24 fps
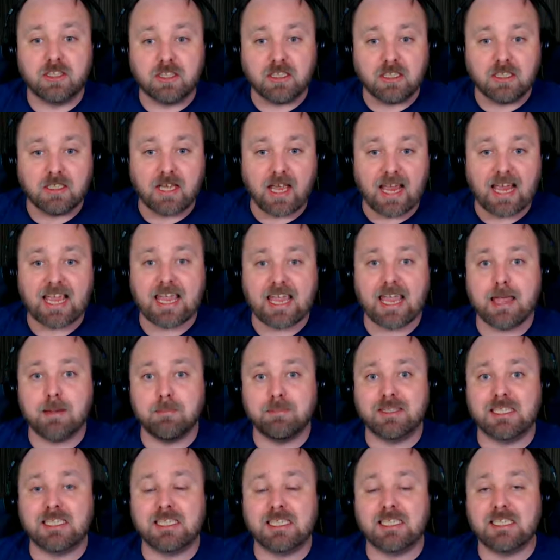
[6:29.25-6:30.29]
the
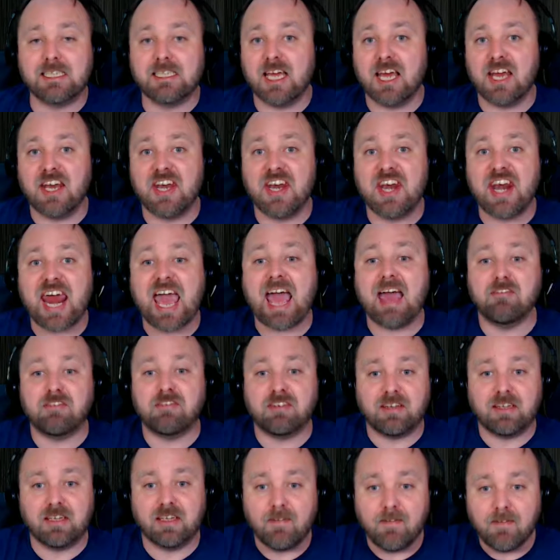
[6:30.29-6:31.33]
AMD
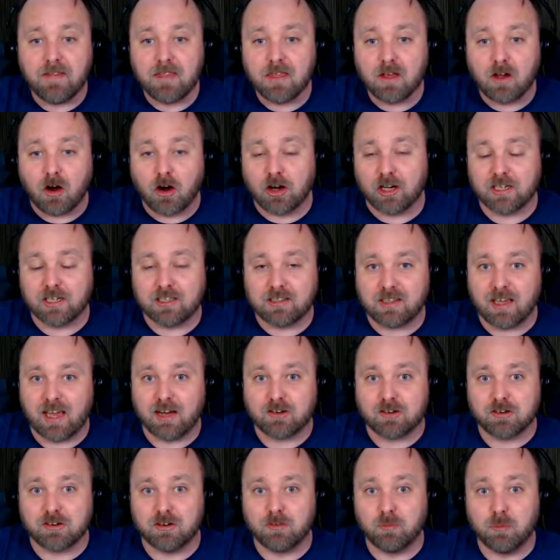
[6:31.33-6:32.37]
Navi architecture,